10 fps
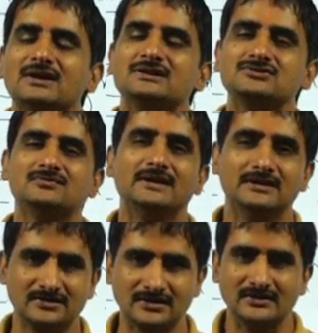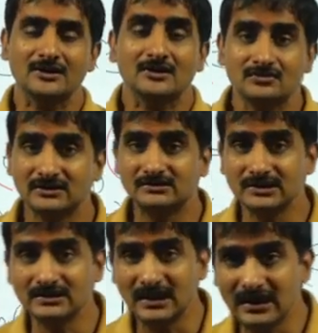assume anything. You can
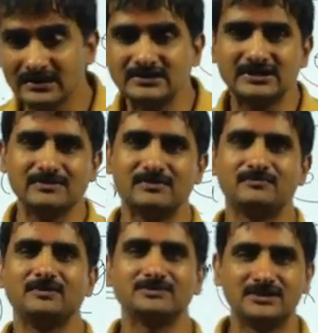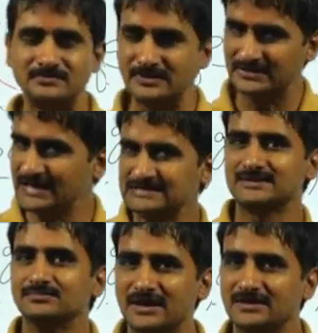think any type of function. It may take
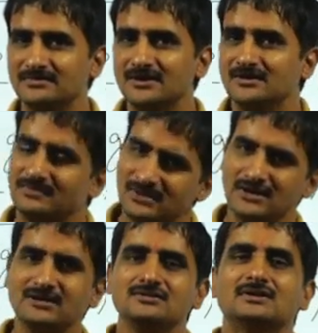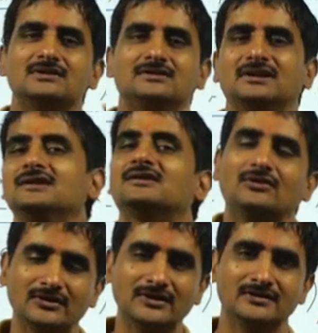some time, but then you can think
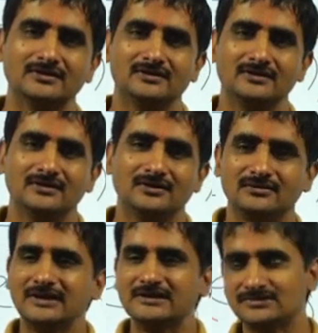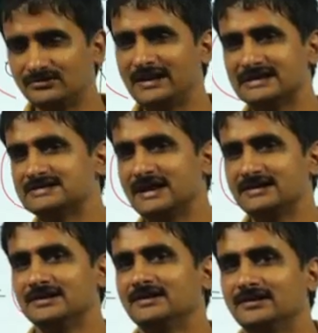on it. Okay, so that's the
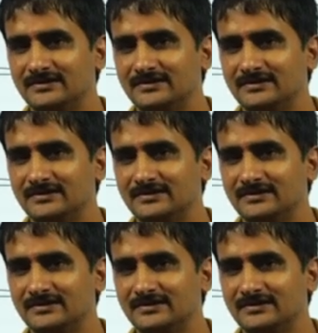idea here.